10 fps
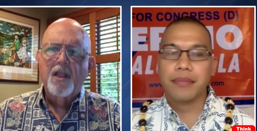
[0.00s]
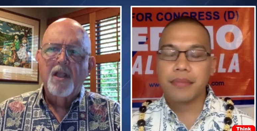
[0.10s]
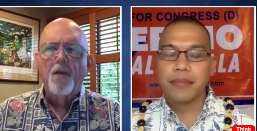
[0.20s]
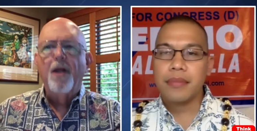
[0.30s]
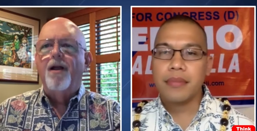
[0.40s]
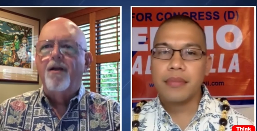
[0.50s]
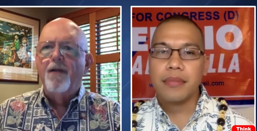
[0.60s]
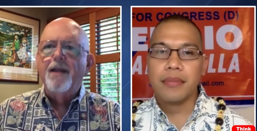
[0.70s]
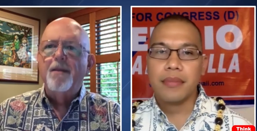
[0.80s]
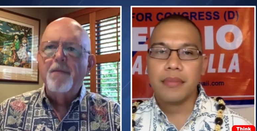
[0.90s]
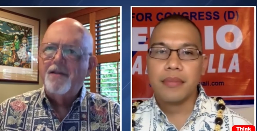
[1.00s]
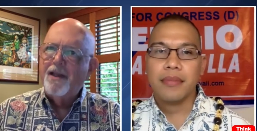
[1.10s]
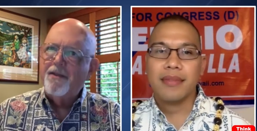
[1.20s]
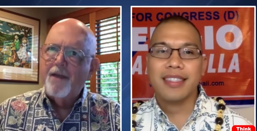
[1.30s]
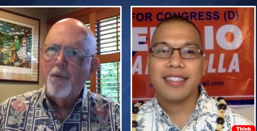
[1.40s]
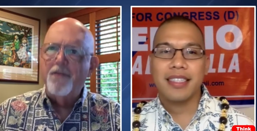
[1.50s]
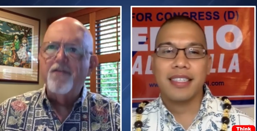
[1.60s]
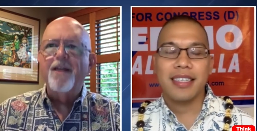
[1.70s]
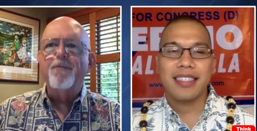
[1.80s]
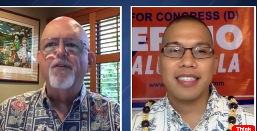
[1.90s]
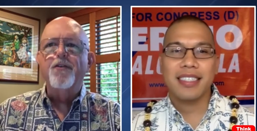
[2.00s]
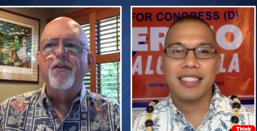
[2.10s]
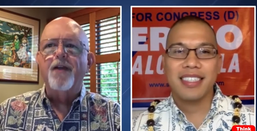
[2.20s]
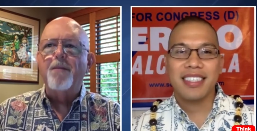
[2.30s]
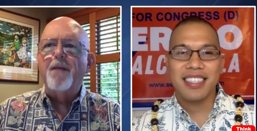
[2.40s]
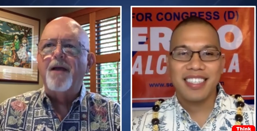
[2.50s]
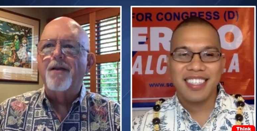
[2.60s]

Speaker 1: Okay, well, all right. Let me take that one step further. How about